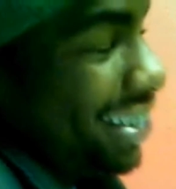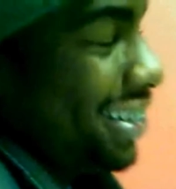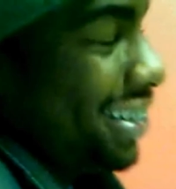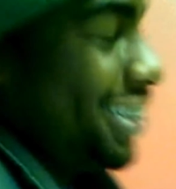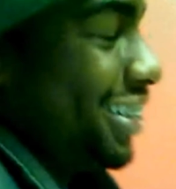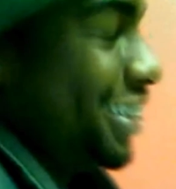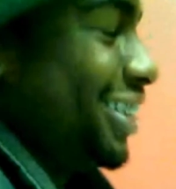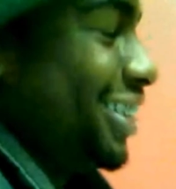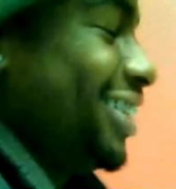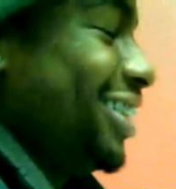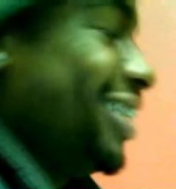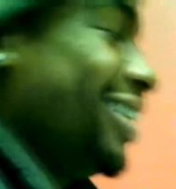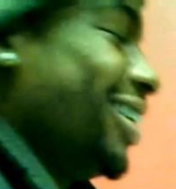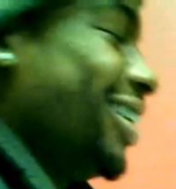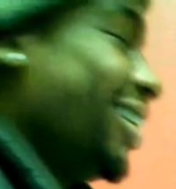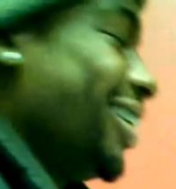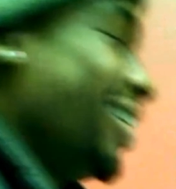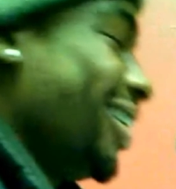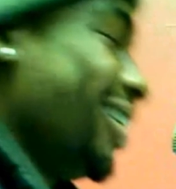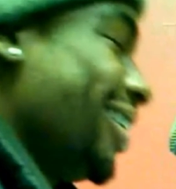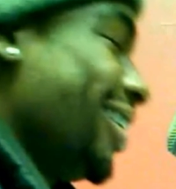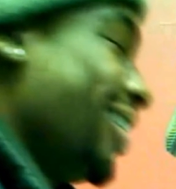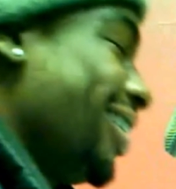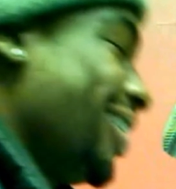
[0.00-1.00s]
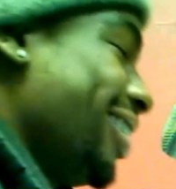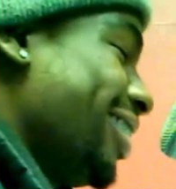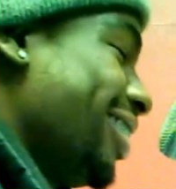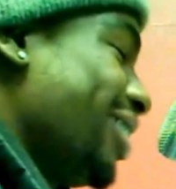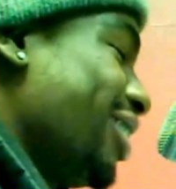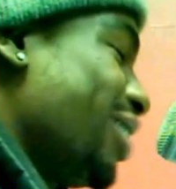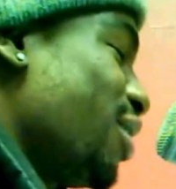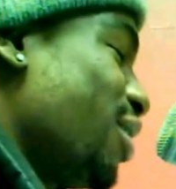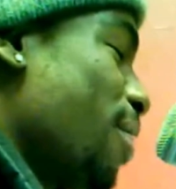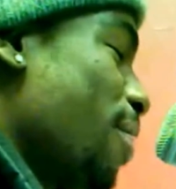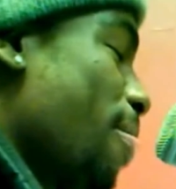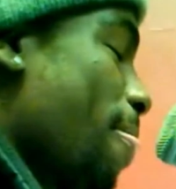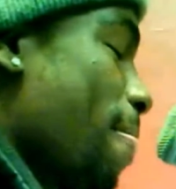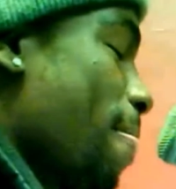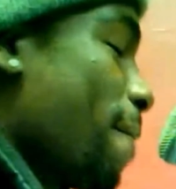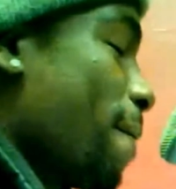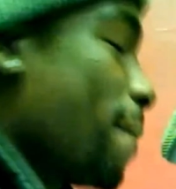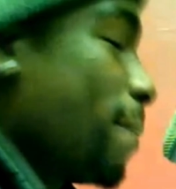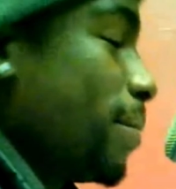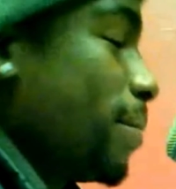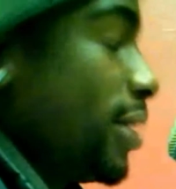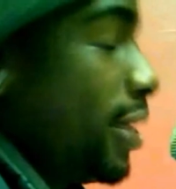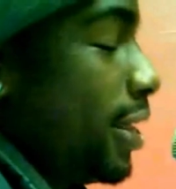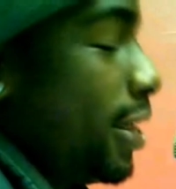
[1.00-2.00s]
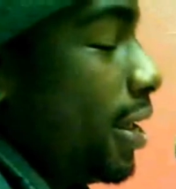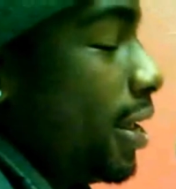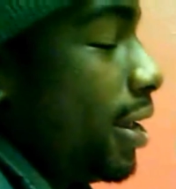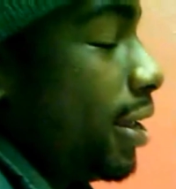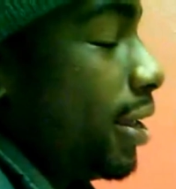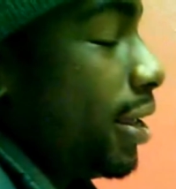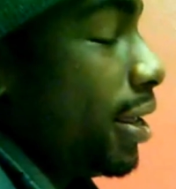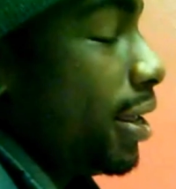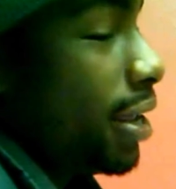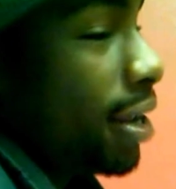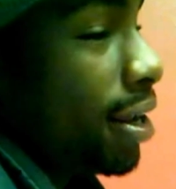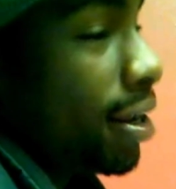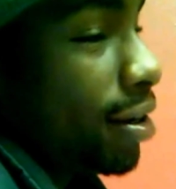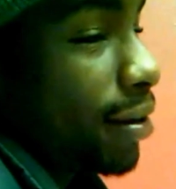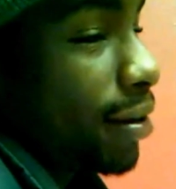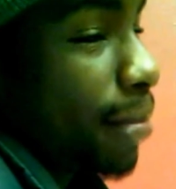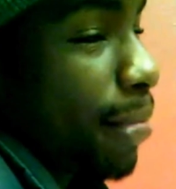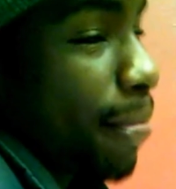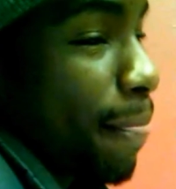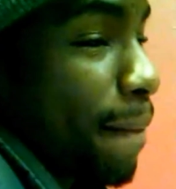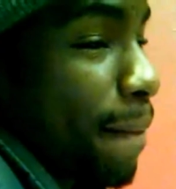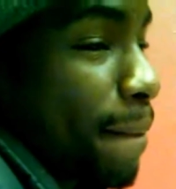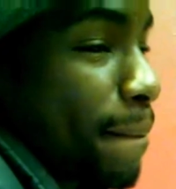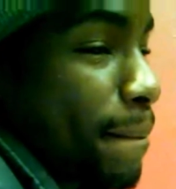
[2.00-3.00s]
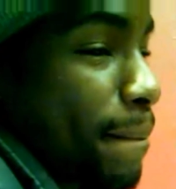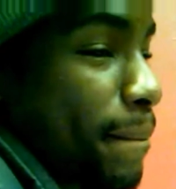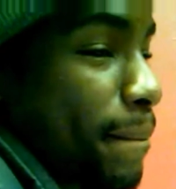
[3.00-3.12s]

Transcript: We have JayTee in the building. Just went in